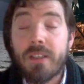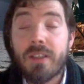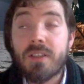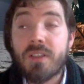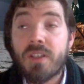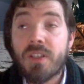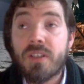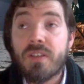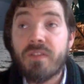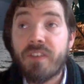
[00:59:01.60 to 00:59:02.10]

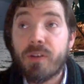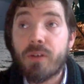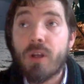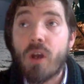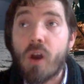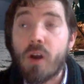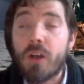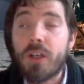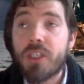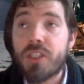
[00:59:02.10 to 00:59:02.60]
this is a very
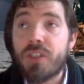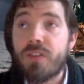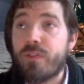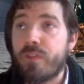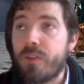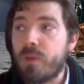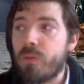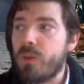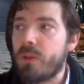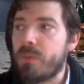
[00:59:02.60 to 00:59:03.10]
hawkish
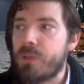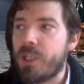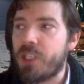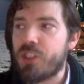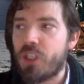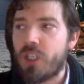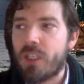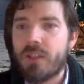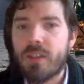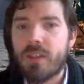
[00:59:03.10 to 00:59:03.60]
view in
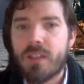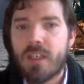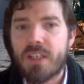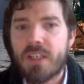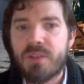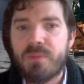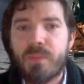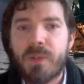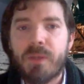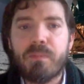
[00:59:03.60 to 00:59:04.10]
Beijing that
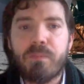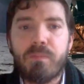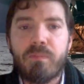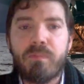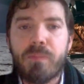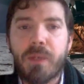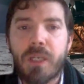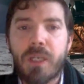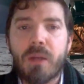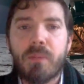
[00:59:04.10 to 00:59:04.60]
has
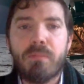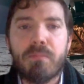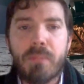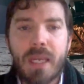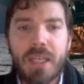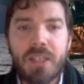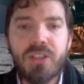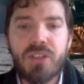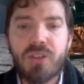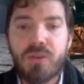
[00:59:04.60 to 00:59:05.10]
become
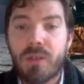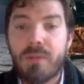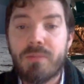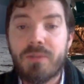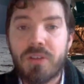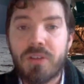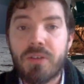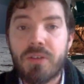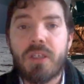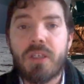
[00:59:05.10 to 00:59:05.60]
mainstream
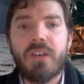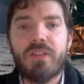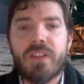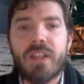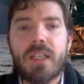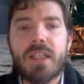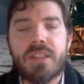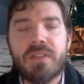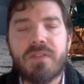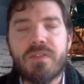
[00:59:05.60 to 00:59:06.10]
certainly over the
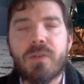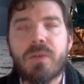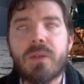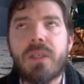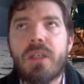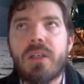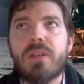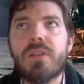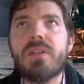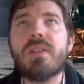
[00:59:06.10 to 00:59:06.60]
last 4
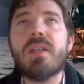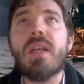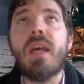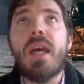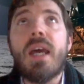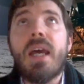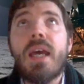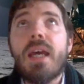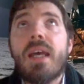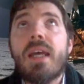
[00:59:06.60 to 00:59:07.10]
years,
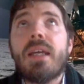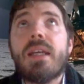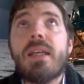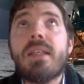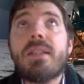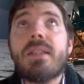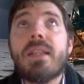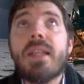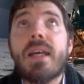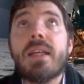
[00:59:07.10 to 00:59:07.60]

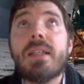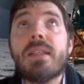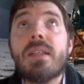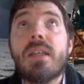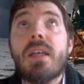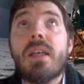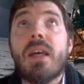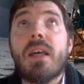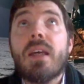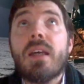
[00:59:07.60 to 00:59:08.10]
is that
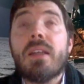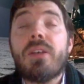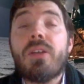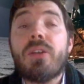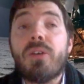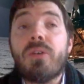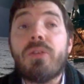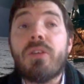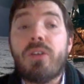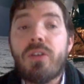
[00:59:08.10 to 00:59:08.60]

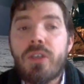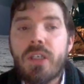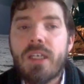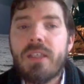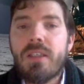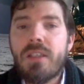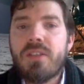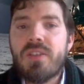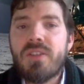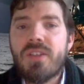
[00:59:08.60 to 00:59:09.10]
the
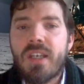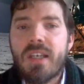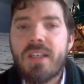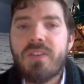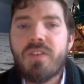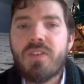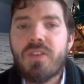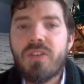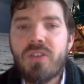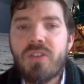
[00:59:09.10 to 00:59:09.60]
United
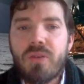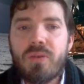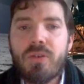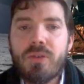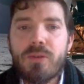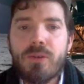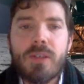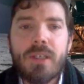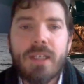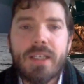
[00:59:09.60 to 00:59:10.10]
States,
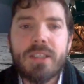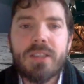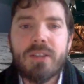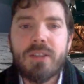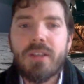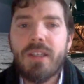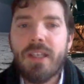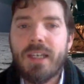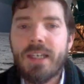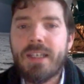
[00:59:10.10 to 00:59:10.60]
sooner or
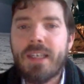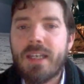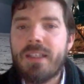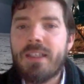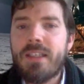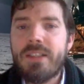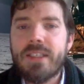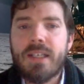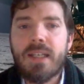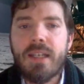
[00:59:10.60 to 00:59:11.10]
later, like
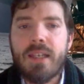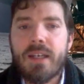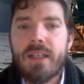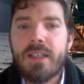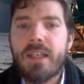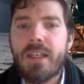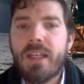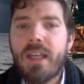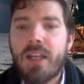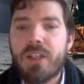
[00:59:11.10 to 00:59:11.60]
any
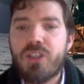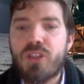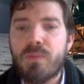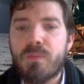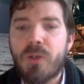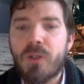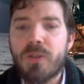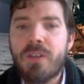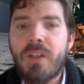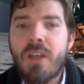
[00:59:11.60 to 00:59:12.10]
declining
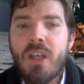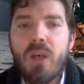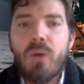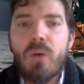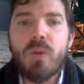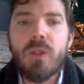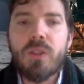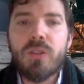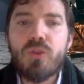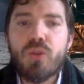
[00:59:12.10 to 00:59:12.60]
hegemon,
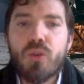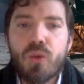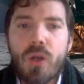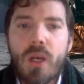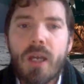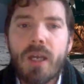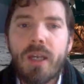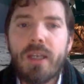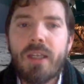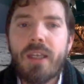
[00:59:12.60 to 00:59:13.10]
will
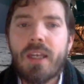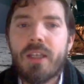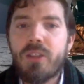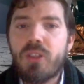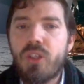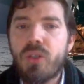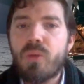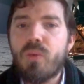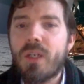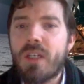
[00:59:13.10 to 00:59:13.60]
try and
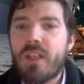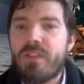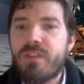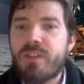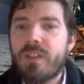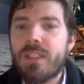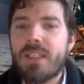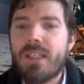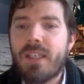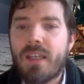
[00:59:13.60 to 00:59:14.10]
do whatever
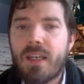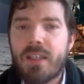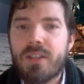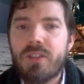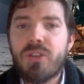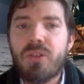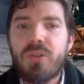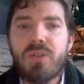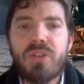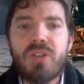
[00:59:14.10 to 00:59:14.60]
it
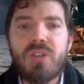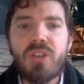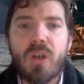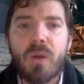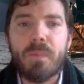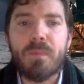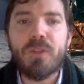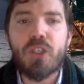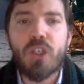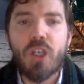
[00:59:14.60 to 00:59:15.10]
can to
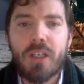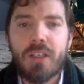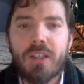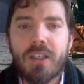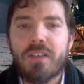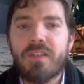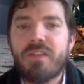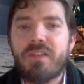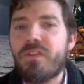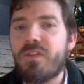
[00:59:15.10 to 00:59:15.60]
stop
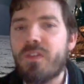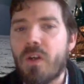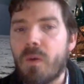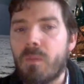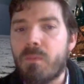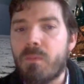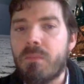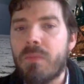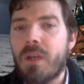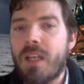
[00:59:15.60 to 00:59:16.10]
China
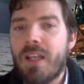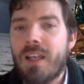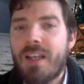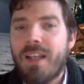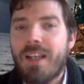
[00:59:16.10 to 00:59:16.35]
from